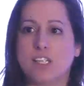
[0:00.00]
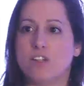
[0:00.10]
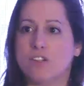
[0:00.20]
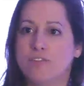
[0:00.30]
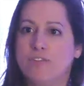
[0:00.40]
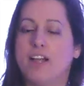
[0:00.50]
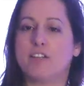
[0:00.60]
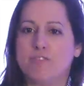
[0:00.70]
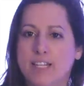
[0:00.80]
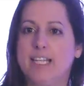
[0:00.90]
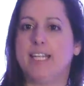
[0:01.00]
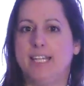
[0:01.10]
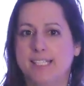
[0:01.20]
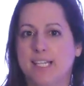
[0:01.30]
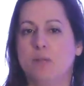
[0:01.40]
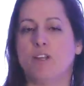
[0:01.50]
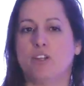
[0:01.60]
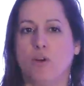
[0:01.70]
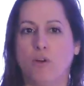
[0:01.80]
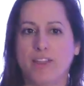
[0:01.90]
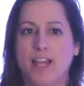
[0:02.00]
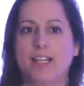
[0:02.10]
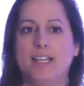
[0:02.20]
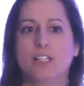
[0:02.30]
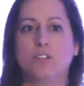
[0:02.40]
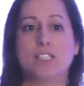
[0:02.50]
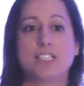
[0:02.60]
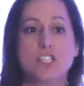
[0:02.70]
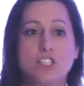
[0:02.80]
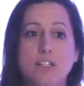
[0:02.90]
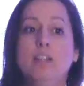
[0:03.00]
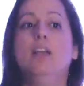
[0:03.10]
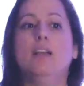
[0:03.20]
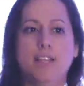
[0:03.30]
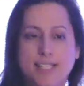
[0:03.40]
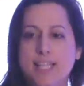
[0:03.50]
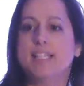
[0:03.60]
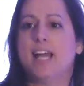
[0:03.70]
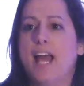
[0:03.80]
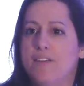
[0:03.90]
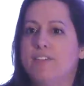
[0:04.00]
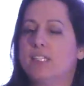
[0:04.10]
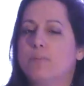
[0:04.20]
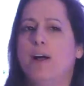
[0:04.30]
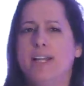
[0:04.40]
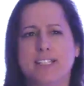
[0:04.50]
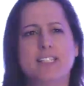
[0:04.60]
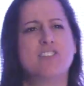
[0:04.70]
so you can find really easily when you're on that clinical decision, is there evidence behind it?